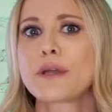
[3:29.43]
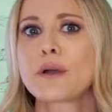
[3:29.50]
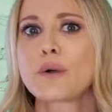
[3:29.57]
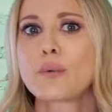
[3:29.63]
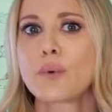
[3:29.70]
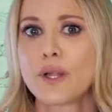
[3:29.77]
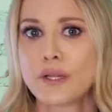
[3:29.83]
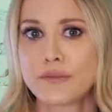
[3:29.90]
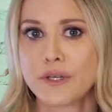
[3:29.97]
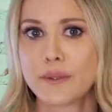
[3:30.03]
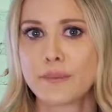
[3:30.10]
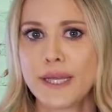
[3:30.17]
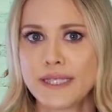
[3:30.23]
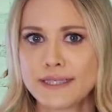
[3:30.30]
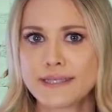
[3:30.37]
one of
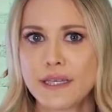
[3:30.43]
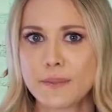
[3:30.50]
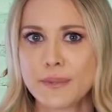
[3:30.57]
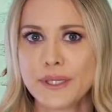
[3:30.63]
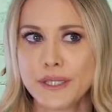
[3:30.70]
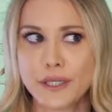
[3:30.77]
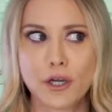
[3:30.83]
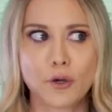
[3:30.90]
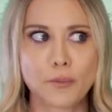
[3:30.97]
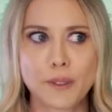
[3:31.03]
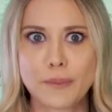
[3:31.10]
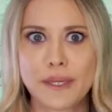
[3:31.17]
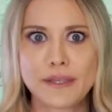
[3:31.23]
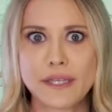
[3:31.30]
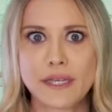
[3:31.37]
them ends up in a coma
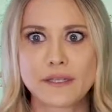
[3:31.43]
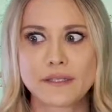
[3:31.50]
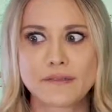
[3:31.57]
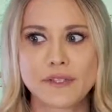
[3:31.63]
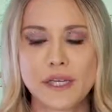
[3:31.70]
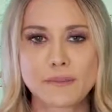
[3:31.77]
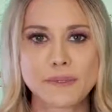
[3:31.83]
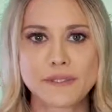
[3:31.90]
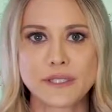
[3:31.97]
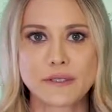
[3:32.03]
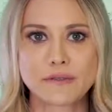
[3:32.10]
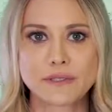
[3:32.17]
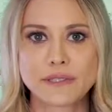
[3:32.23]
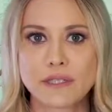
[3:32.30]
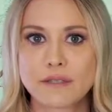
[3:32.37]
by the end of the
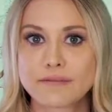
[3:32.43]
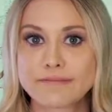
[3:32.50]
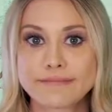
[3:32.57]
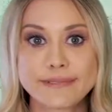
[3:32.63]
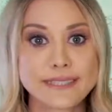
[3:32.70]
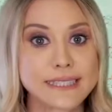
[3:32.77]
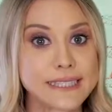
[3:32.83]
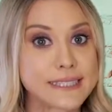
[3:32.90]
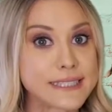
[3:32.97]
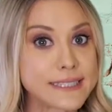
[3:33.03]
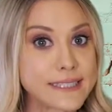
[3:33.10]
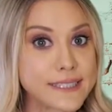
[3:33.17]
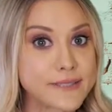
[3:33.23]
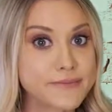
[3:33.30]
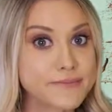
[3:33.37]
episode. So
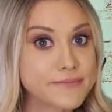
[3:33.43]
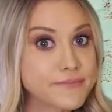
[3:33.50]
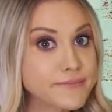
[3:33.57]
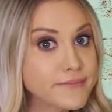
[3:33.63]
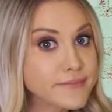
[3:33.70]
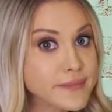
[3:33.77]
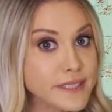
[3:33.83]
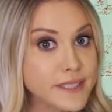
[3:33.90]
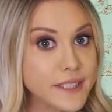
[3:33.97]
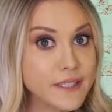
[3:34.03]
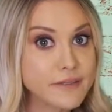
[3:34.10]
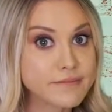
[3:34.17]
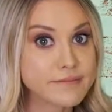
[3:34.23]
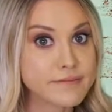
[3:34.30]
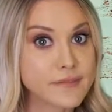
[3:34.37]
Leland, you
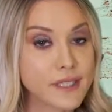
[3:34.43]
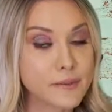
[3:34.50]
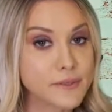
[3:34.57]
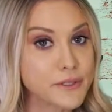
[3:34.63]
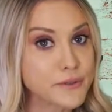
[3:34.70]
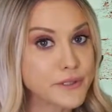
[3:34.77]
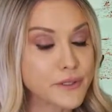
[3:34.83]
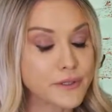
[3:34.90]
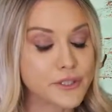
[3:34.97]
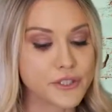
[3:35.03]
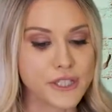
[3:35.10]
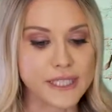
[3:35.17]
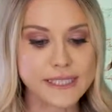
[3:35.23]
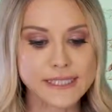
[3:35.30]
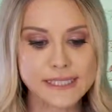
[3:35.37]
know, up to his old
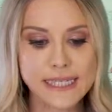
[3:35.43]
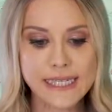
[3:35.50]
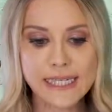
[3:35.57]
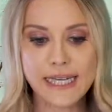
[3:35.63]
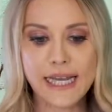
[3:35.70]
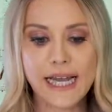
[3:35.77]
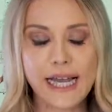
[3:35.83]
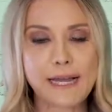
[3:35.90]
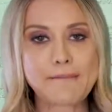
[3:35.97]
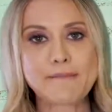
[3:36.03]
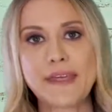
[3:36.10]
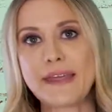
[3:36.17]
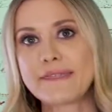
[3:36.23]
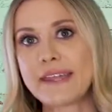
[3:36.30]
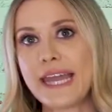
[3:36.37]
tricks.
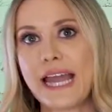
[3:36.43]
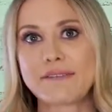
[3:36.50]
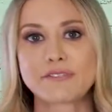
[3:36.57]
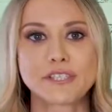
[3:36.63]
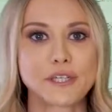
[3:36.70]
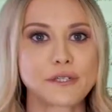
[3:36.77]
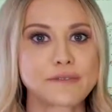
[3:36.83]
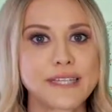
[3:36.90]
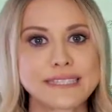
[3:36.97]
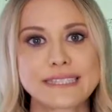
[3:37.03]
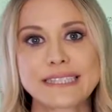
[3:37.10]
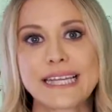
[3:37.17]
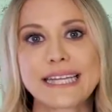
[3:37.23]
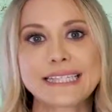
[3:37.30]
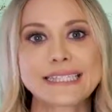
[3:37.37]
Then they have to go
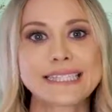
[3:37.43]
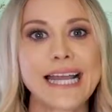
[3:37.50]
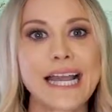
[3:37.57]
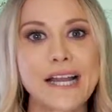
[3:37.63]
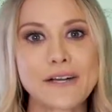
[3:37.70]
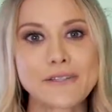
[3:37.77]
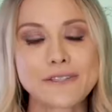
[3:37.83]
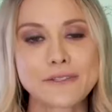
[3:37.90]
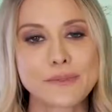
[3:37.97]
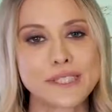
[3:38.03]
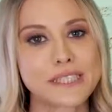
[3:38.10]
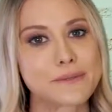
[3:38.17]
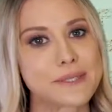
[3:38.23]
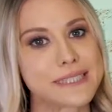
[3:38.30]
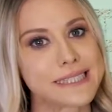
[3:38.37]
investigate his house,
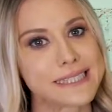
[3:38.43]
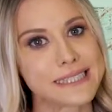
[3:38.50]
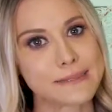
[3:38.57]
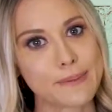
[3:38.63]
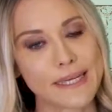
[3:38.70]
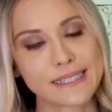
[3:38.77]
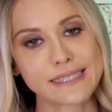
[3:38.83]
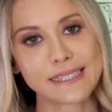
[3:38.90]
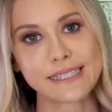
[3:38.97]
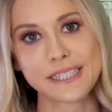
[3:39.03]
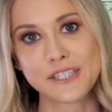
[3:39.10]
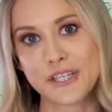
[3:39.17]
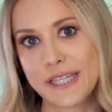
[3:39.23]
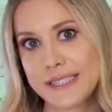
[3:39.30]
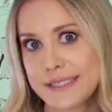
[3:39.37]
which he wasn't expecting. He
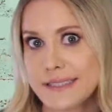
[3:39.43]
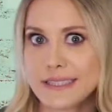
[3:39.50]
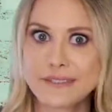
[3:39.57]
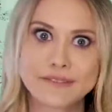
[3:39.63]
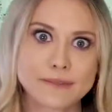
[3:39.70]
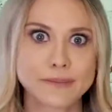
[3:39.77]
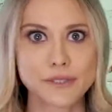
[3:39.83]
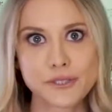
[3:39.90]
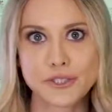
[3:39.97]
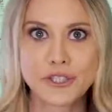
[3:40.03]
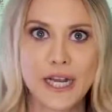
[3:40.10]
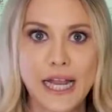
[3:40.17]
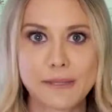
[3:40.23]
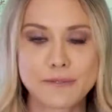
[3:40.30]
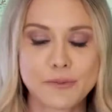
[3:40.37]
tries to leave some little
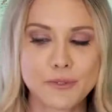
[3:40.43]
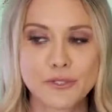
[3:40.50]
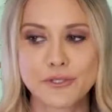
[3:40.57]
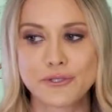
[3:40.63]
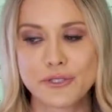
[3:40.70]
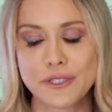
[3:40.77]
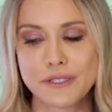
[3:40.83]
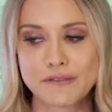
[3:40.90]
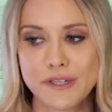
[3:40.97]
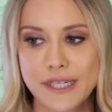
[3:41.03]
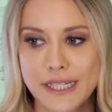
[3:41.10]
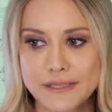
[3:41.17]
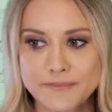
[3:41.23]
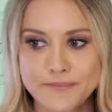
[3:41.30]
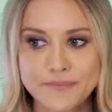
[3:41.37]
traps, which was really
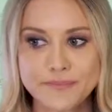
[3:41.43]
funny.